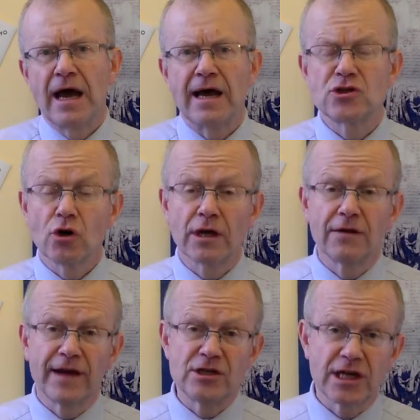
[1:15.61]
And
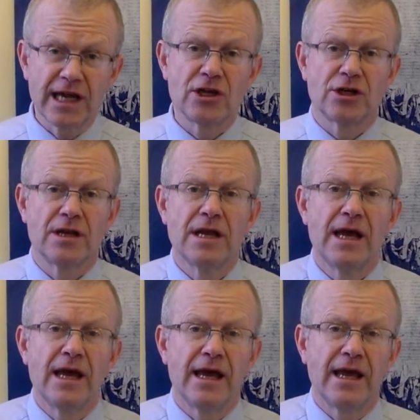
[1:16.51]
talking of education,
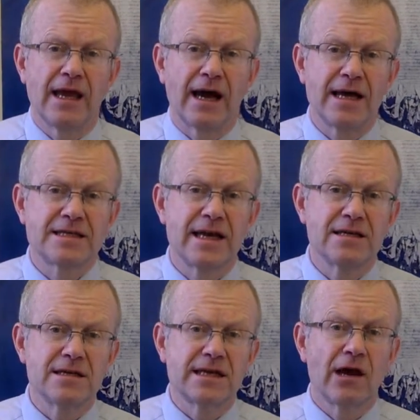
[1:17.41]
I
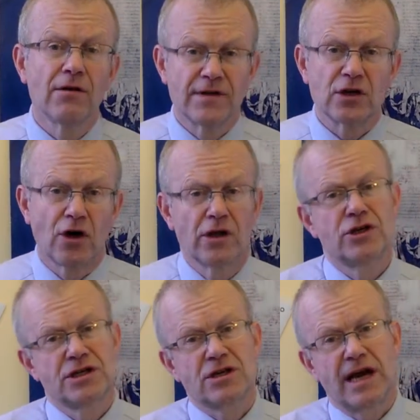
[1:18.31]
attended Kelvin
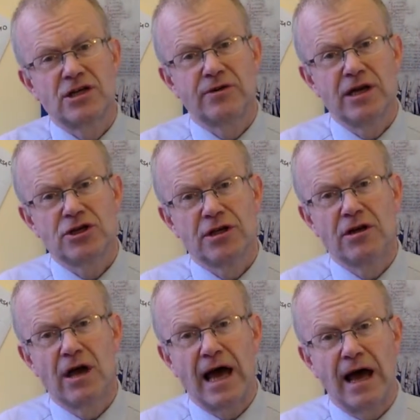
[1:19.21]
College's
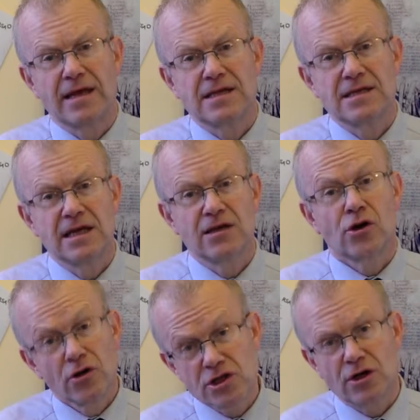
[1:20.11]
graduation at the
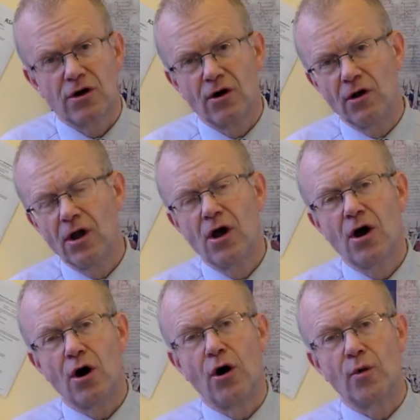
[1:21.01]
Concert Hall
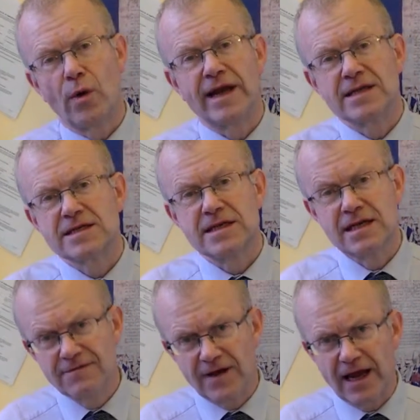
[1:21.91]
on Wednesday
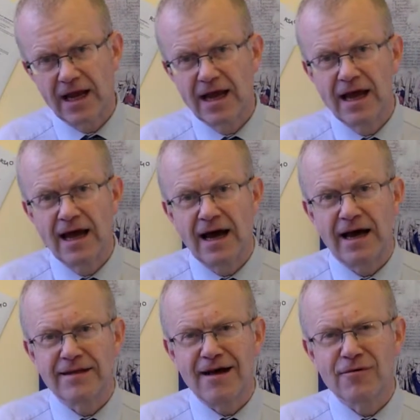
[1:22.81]
evening,
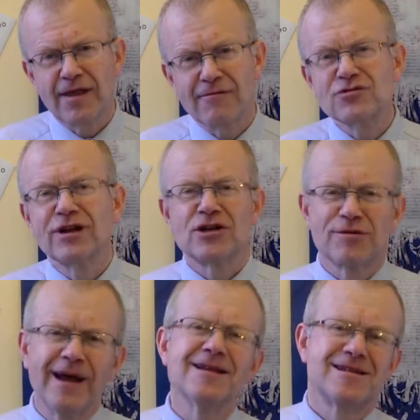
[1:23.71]
and that was really a
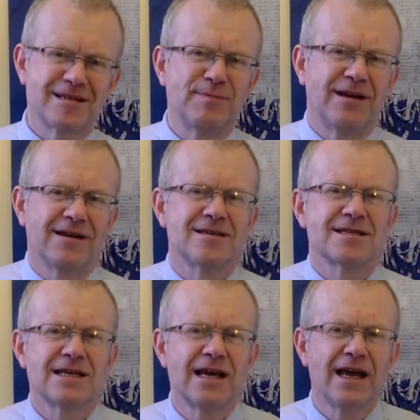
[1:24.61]
tremendous experience.